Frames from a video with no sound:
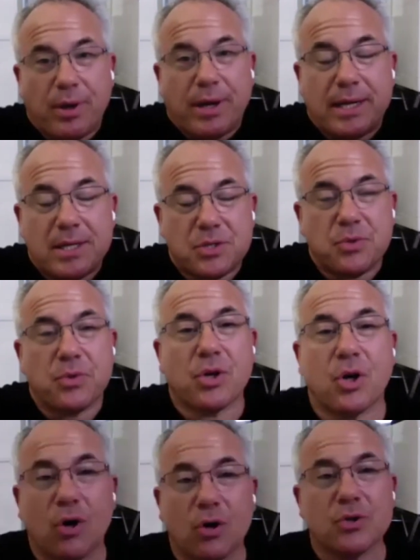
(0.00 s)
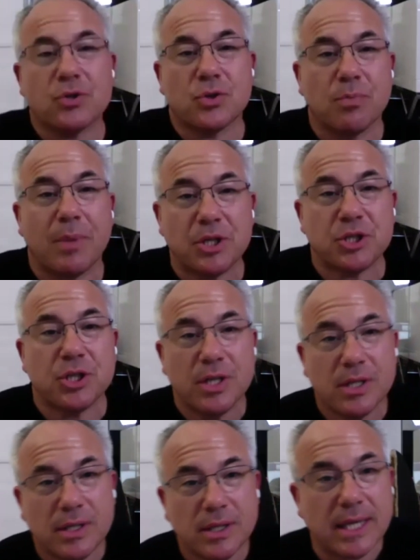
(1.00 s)
it so the cars are much
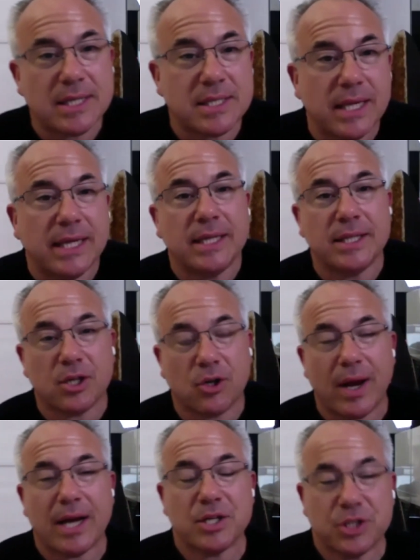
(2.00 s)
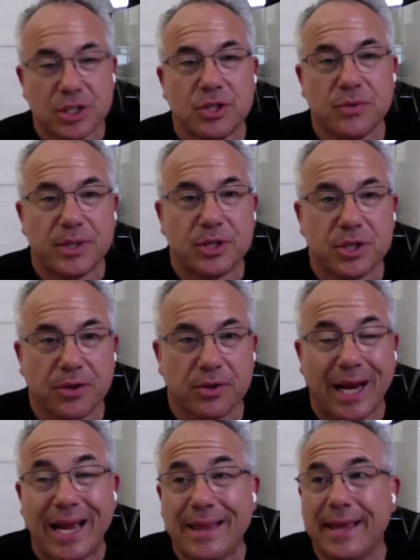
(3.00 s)
less likely to crash into each other.
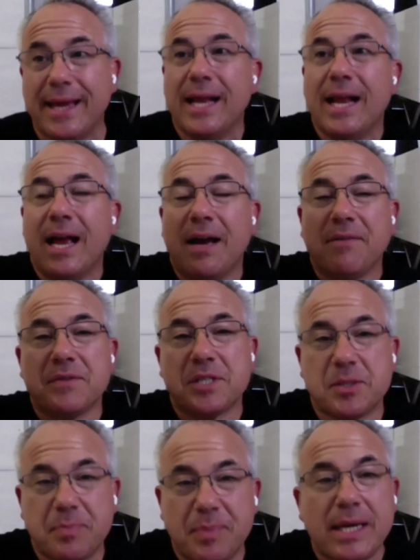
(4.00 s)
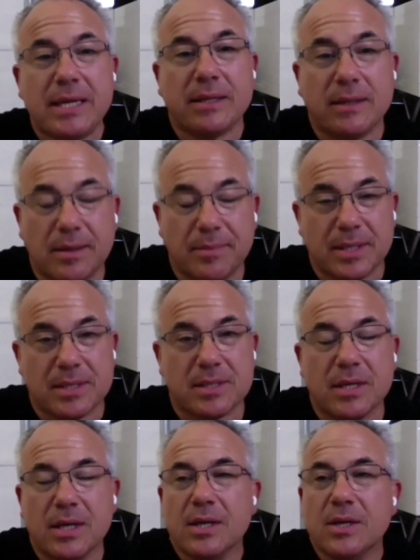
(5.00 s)
And they have speed
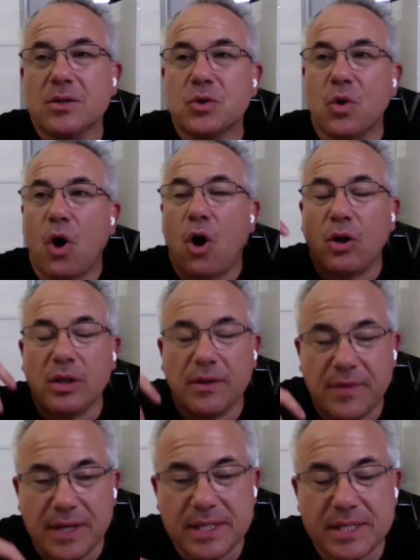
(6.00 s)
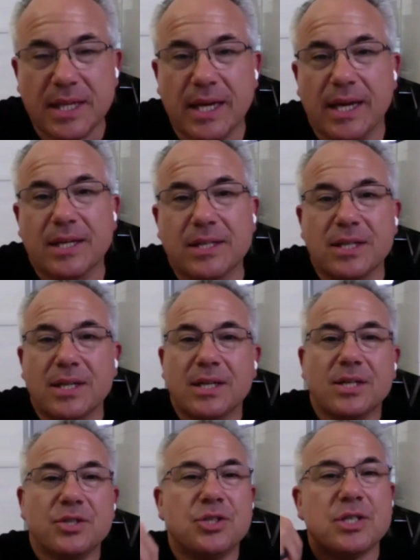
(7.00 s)
limits. So all of these things
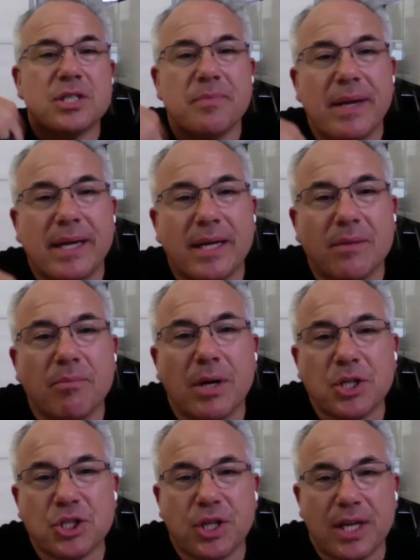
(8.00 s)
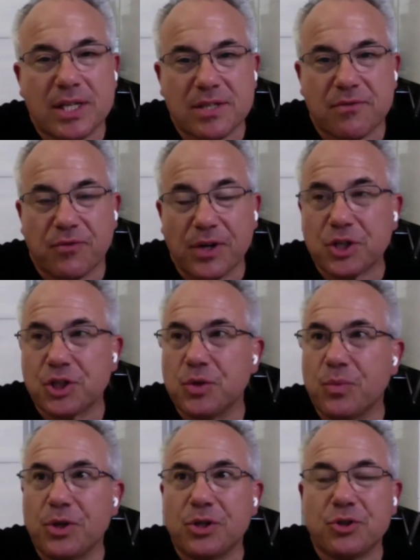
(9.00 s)
just make it much less friction
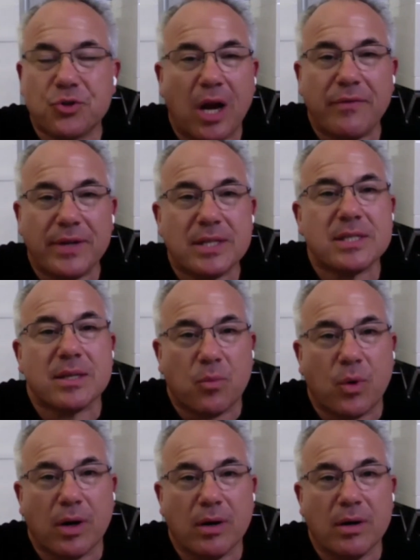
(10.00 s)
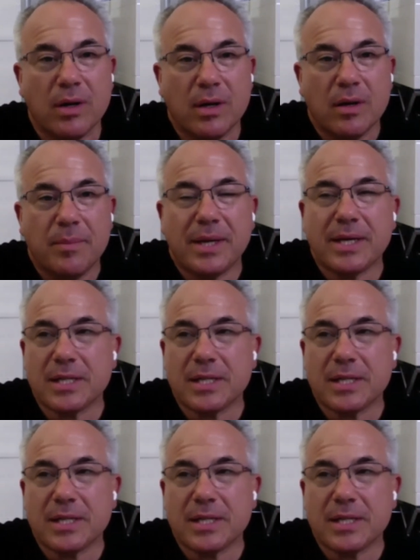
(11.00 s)
when you're driving somewhere, because